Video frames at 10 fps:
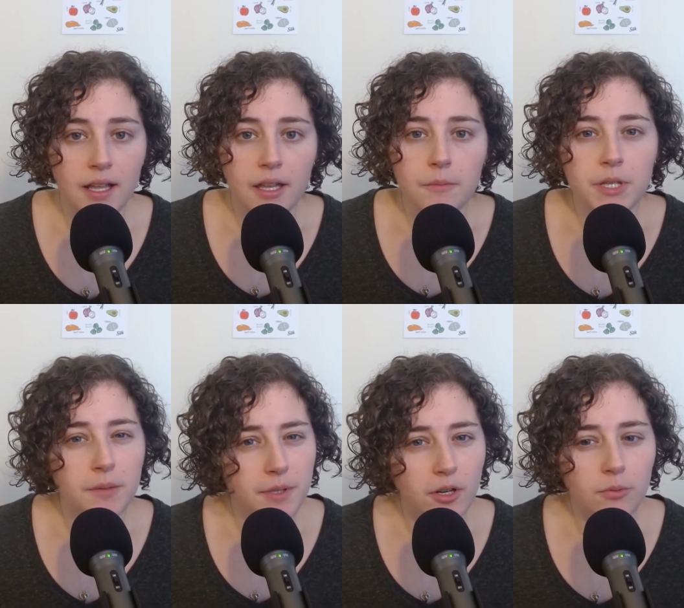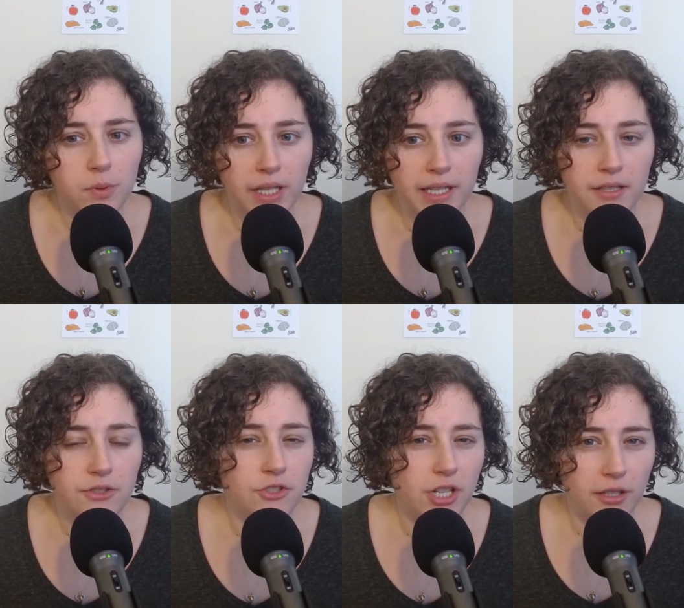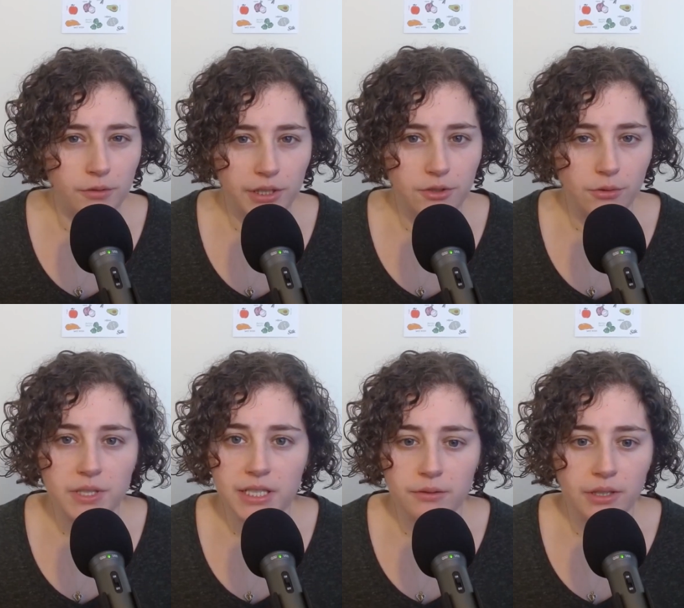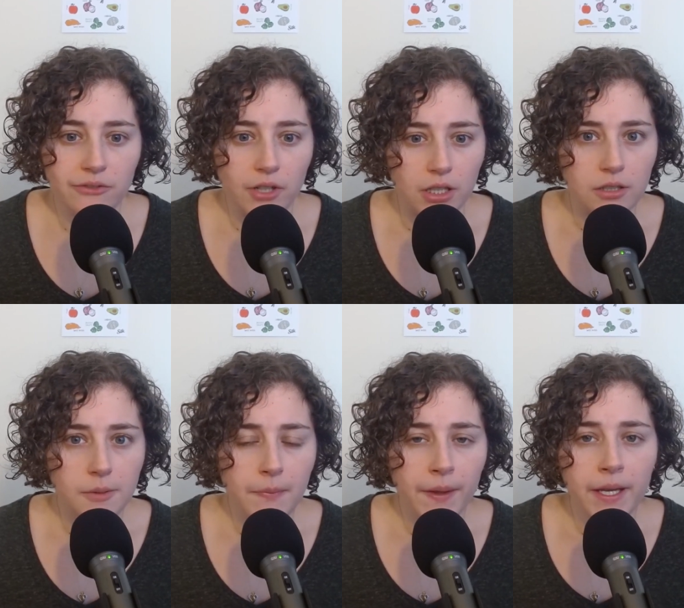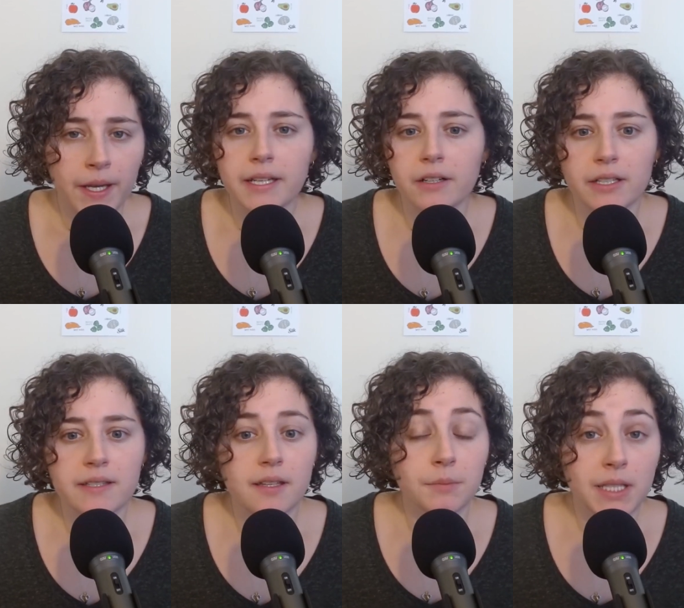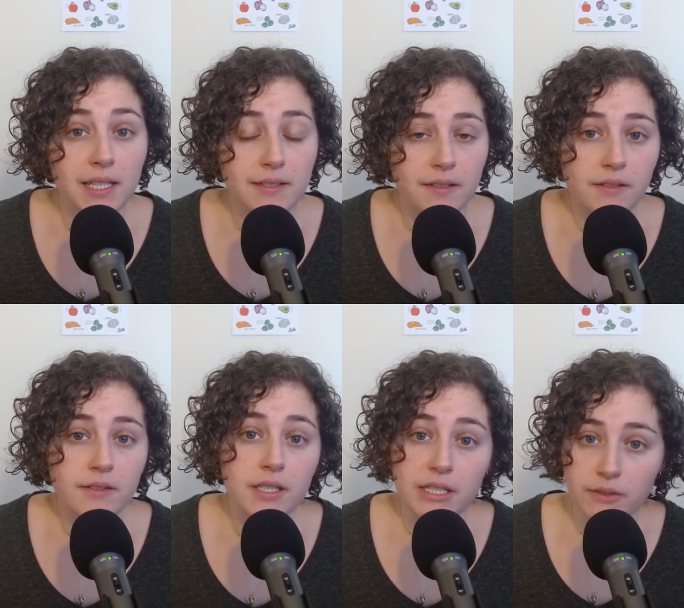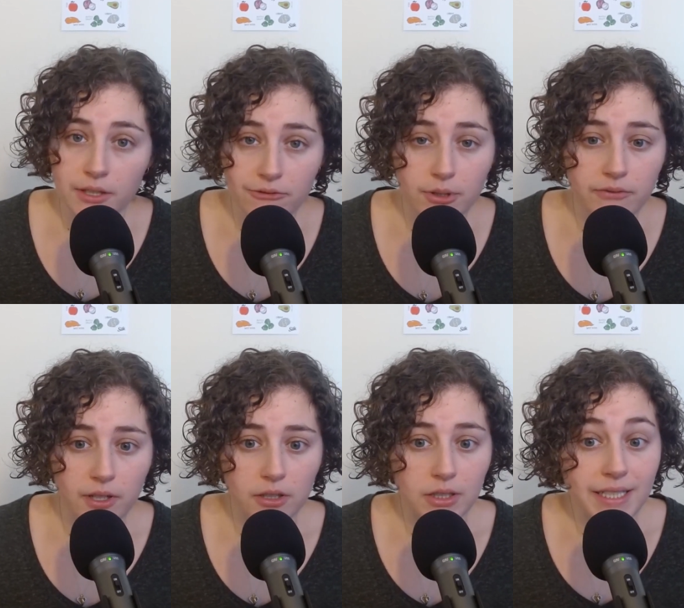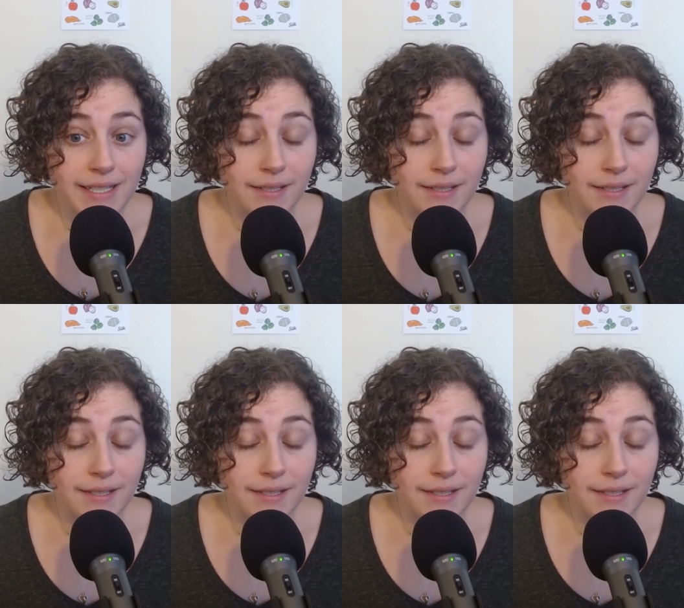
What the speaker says: PPO plans generally don't need a referral. Now, in some cases, even if a referral isn't